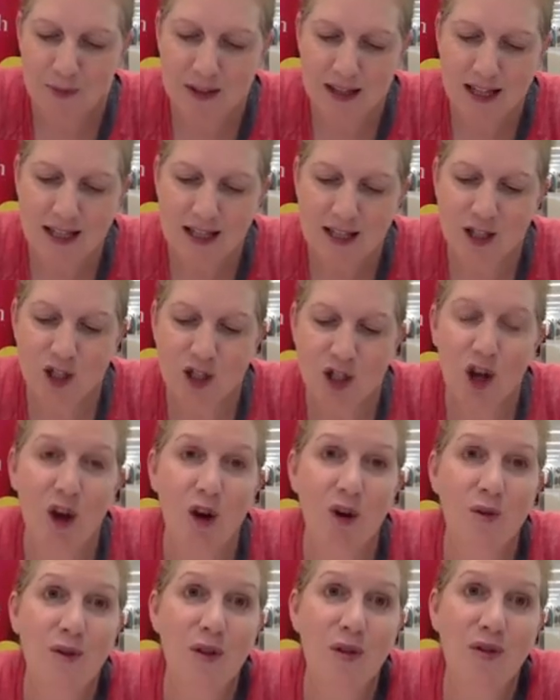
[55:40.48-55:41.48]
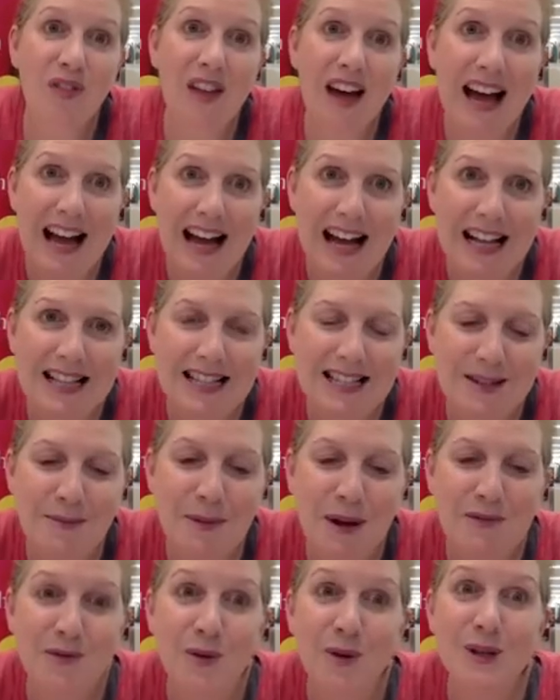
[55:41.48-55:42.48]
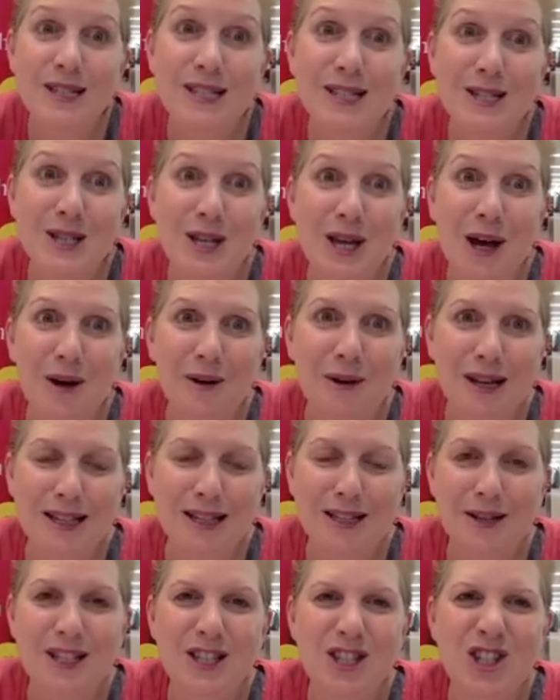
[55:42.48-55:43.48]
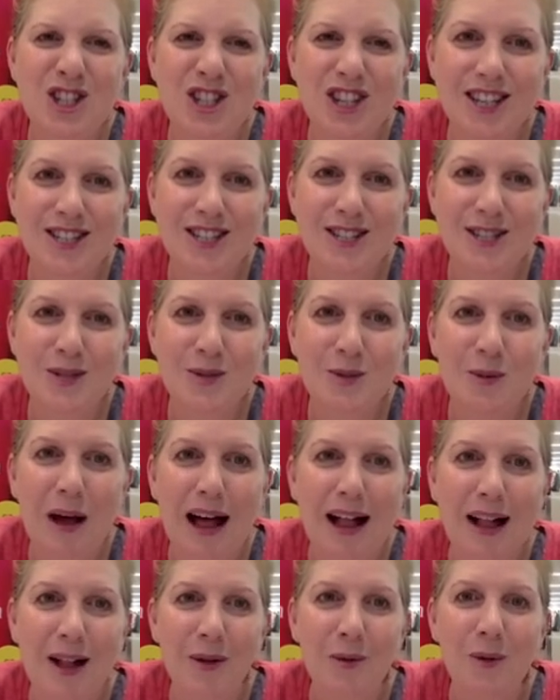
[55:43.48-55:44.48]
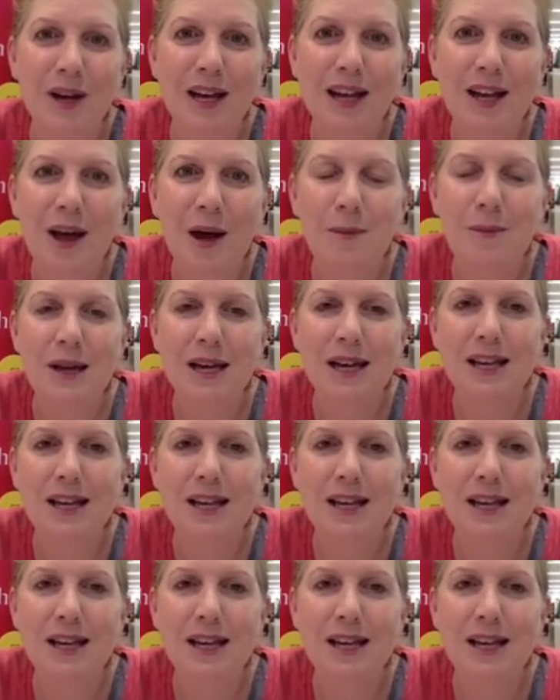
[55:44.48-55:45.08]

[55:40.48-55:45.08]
So that, my voice is going, so it's just as well we're coming